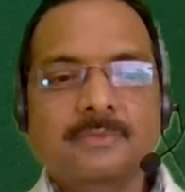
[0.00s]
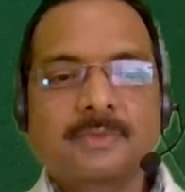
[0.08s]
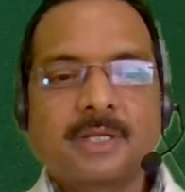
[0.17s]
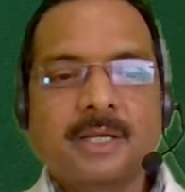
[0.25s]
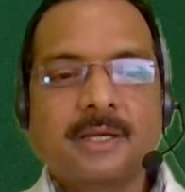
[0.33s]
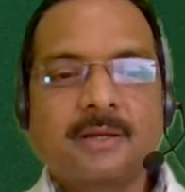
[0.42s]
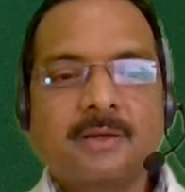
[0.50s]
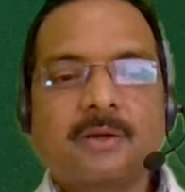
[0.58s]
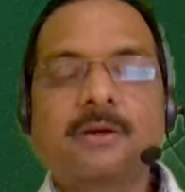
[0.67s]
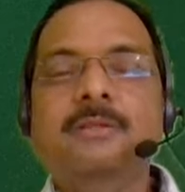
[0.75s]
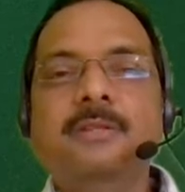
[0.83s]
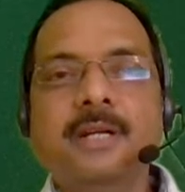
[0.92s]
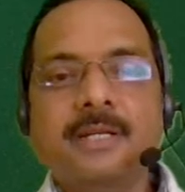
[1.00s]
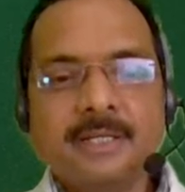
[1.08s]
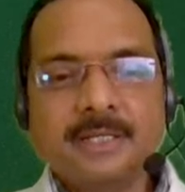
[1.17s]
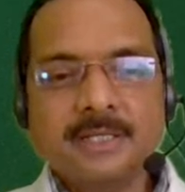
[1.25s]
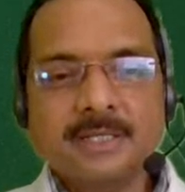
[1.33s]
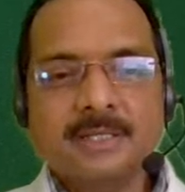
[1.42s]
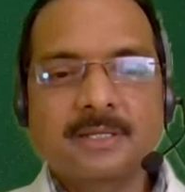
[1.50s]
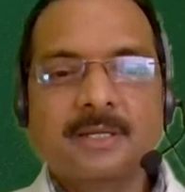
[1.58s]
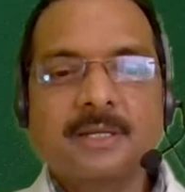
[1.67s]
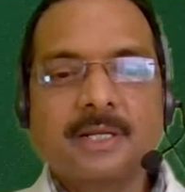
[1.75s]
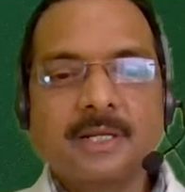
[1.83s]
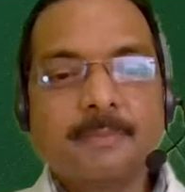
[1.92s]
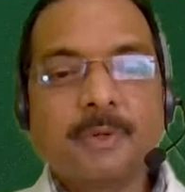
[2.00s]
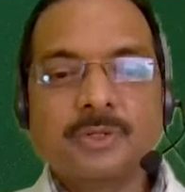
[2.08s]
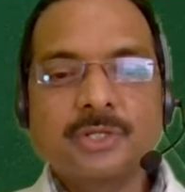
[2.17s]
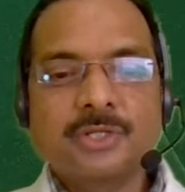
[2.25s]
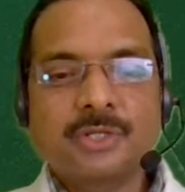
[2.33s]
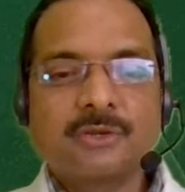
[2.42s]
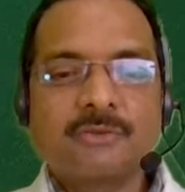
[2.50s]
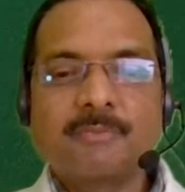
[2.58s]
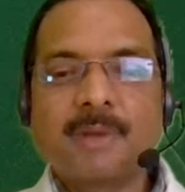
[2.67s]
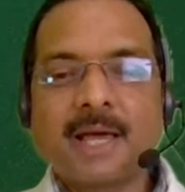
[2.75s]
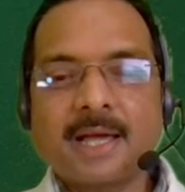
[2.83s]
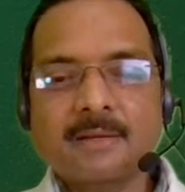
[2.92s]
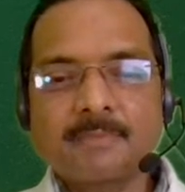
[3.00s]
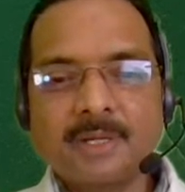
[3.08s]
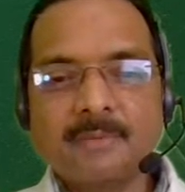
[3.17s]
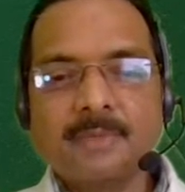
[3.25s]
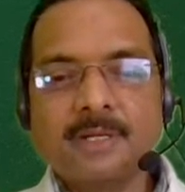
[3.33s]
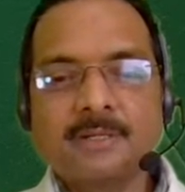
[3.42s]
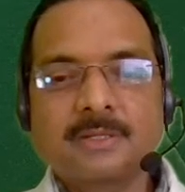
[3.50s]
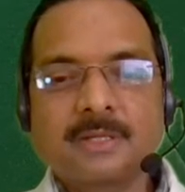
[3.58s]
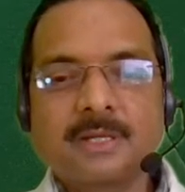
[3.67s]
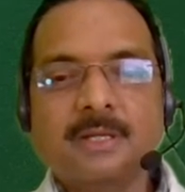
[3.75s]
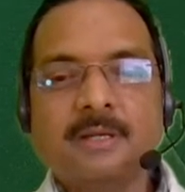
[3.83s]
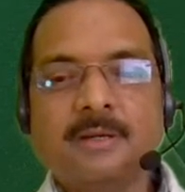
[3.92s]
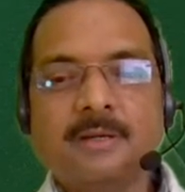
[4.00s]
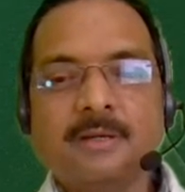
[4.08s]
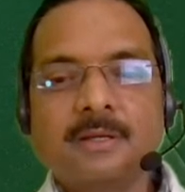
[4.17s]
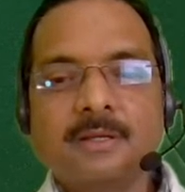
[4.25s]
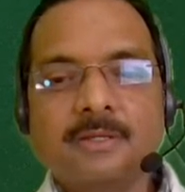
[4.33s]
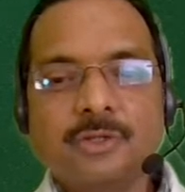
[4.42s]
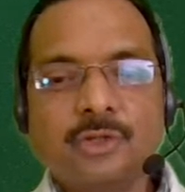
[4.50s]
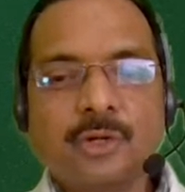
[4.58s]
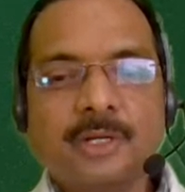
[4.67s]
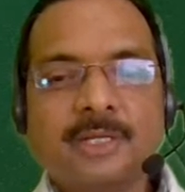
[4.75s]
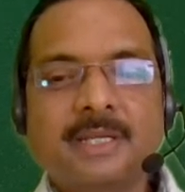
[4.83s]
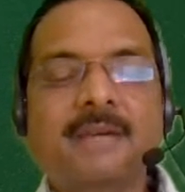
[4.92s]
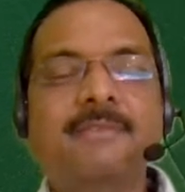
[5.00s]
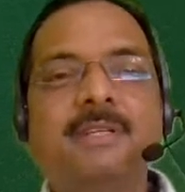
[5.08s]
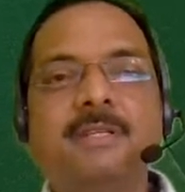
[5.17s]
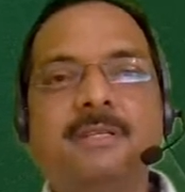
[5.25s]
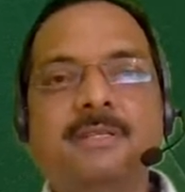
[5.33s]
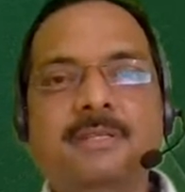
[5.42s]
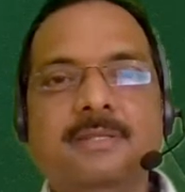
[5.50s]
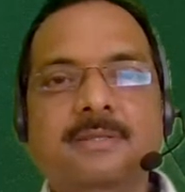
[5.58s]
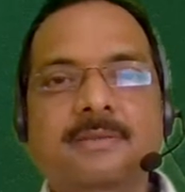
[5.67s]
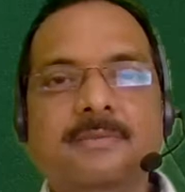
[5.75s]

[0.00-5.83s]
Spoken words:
And arthritis, deposition of black pigments in joint cavities.